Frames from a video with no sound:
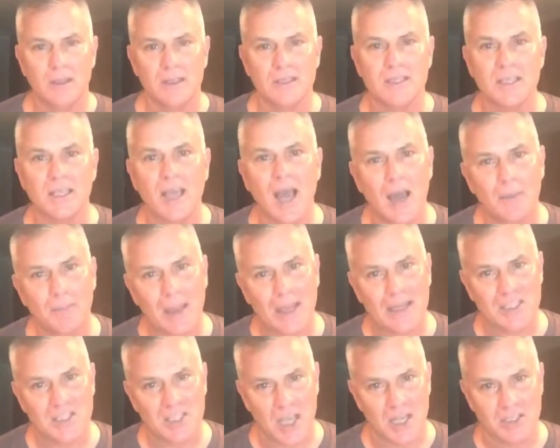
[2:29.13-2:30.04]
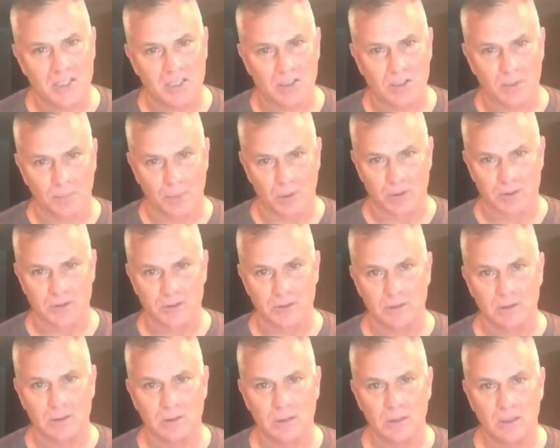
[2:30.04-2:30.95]
You see, combat changes a
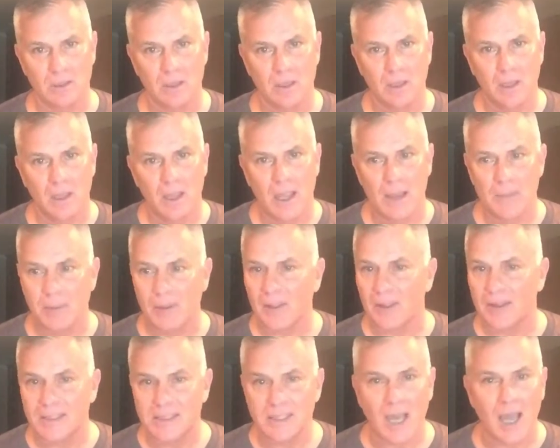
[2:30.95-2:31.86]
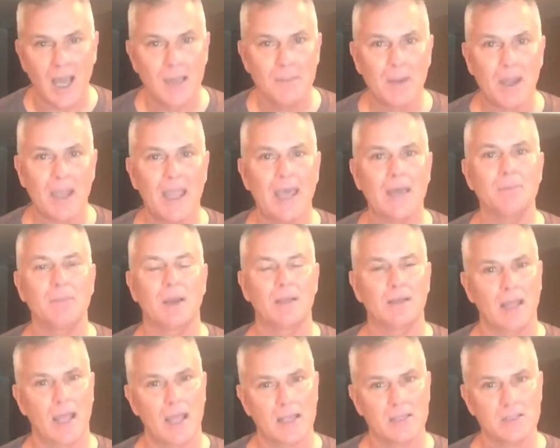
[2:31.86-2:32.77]
person. And by the time I had my
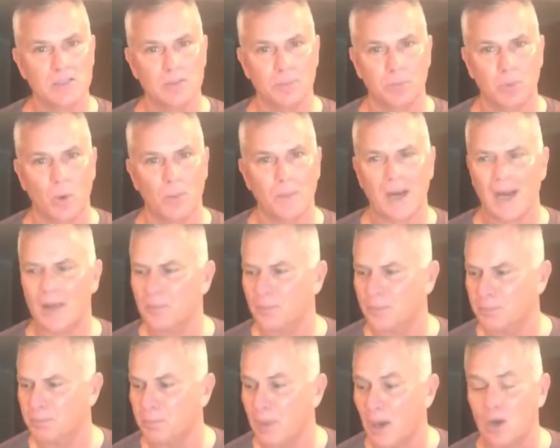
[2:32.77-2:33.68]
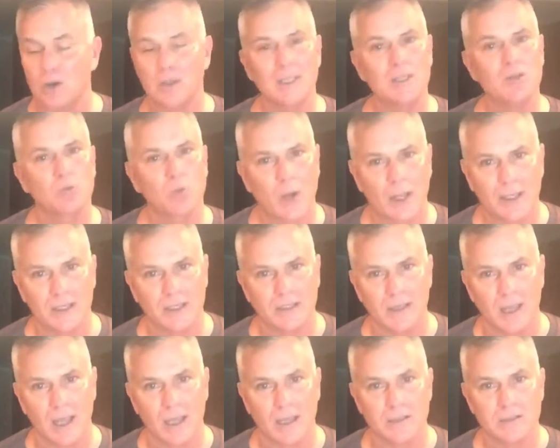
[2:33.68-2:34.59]
last deployment, I barely
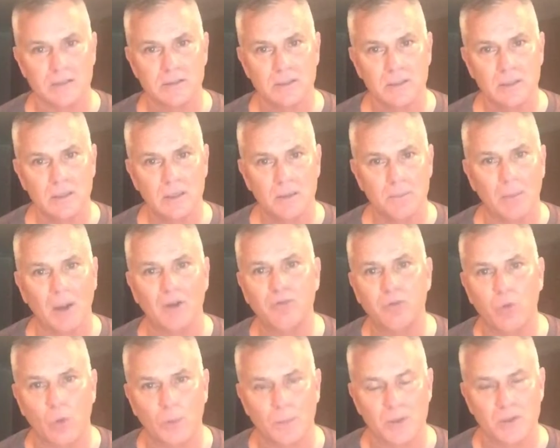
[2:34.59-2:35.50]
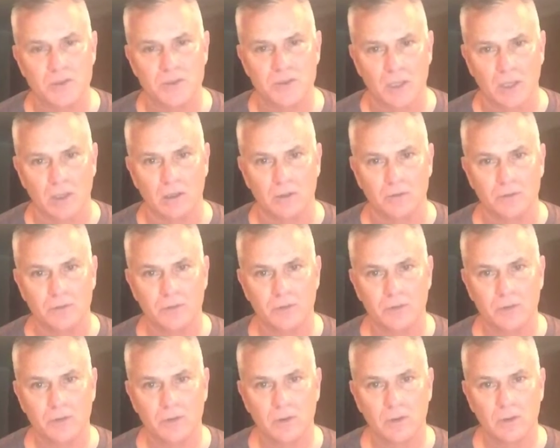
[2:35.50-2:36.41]
recognized my former self.
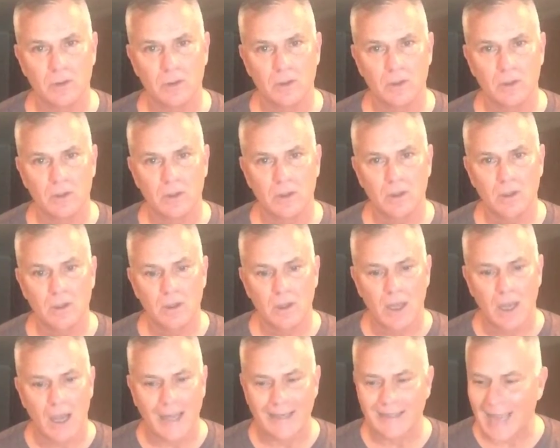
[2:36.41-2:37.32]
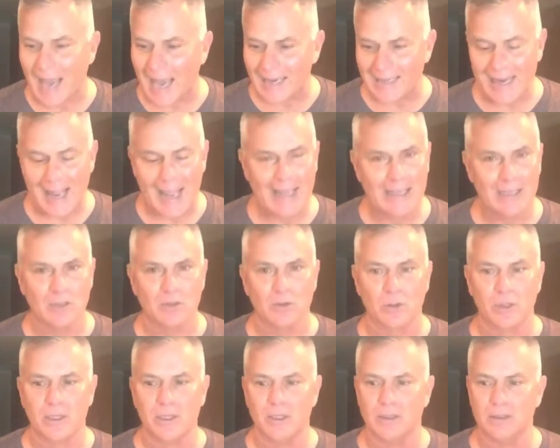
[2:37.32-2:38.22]
I'd gotten
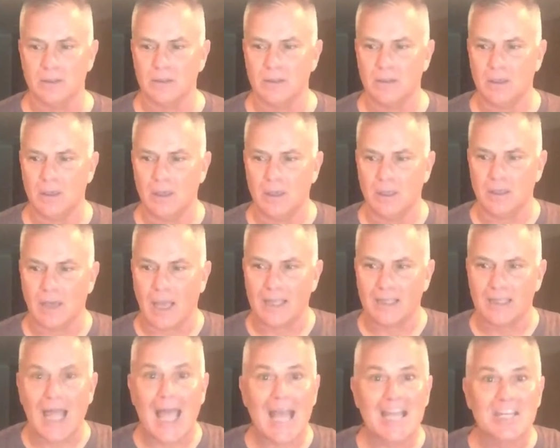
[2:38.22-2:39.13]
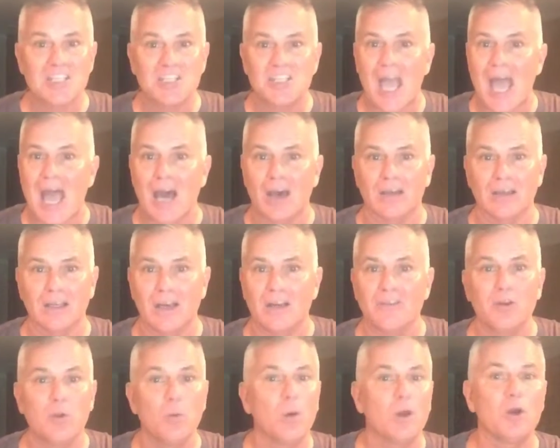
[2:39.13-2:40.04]
angry and I lashed out at
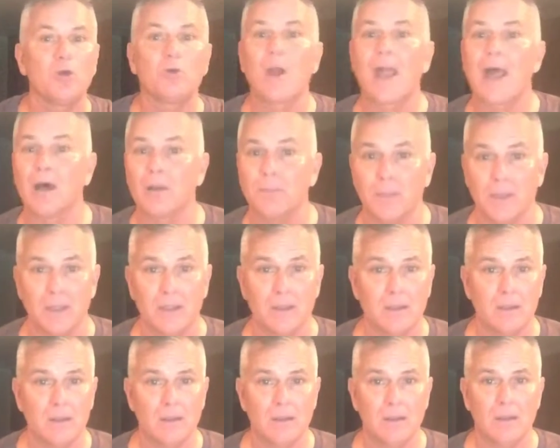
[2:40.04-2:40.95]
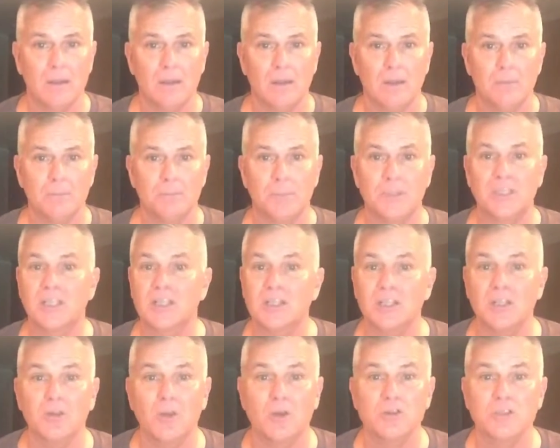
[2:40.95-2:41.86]
everyone around me,
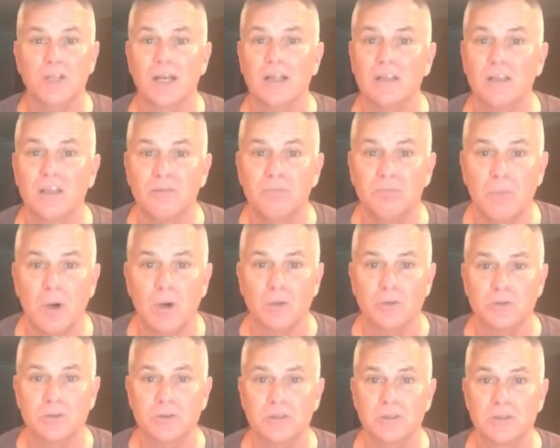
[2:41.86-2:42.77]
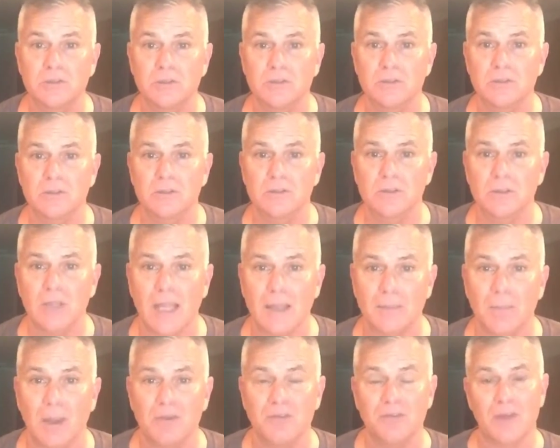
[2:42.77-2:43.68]
particularly those that I loved most,
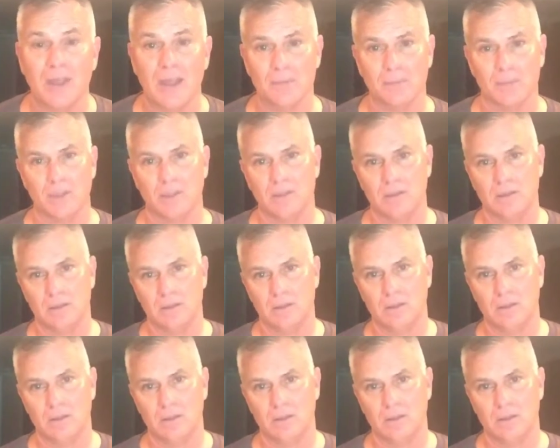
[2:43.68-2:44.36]
like my family.